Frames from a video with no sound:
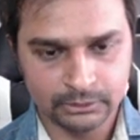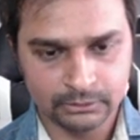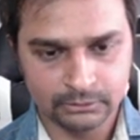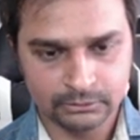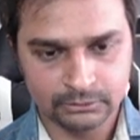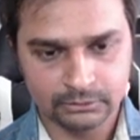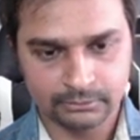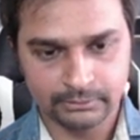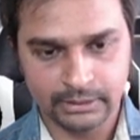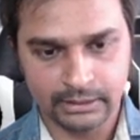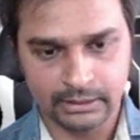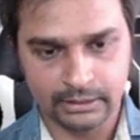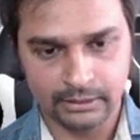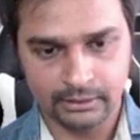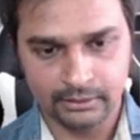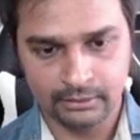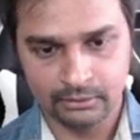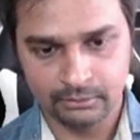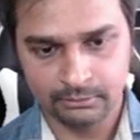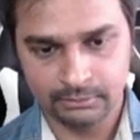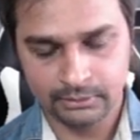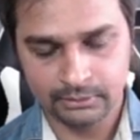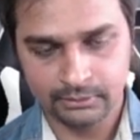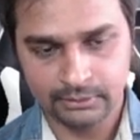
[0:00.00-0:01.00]
close to my heart,
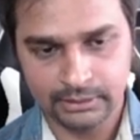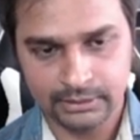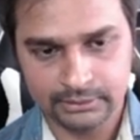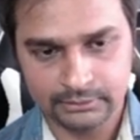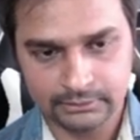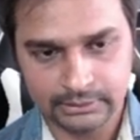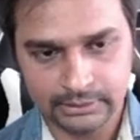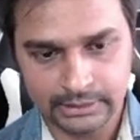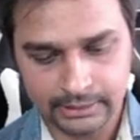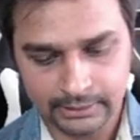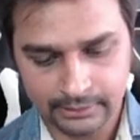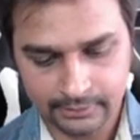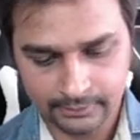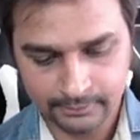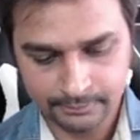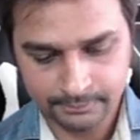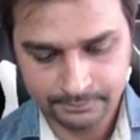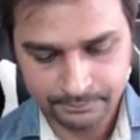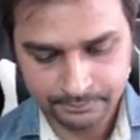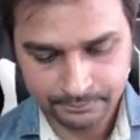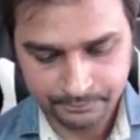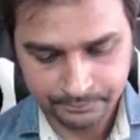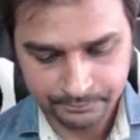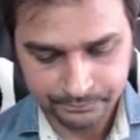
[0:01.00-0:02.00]
to be honest, like,
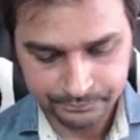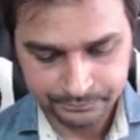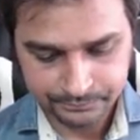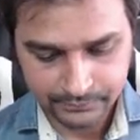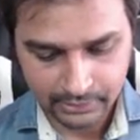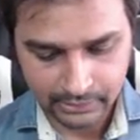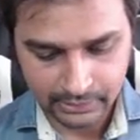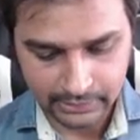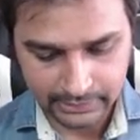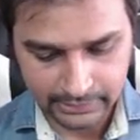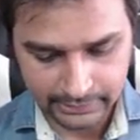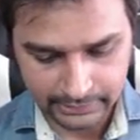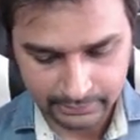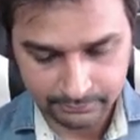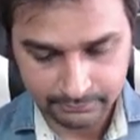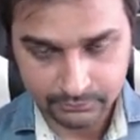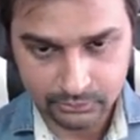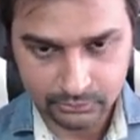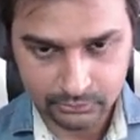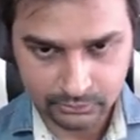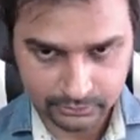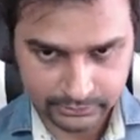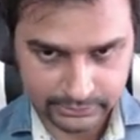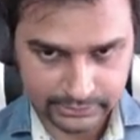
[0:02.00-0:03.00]
and I'm
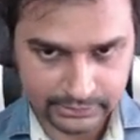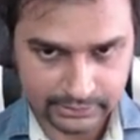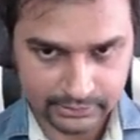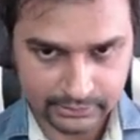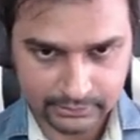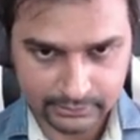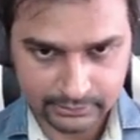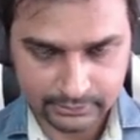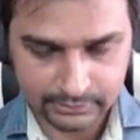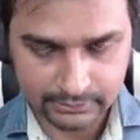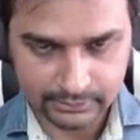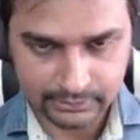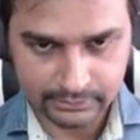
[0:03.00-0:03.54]
quoting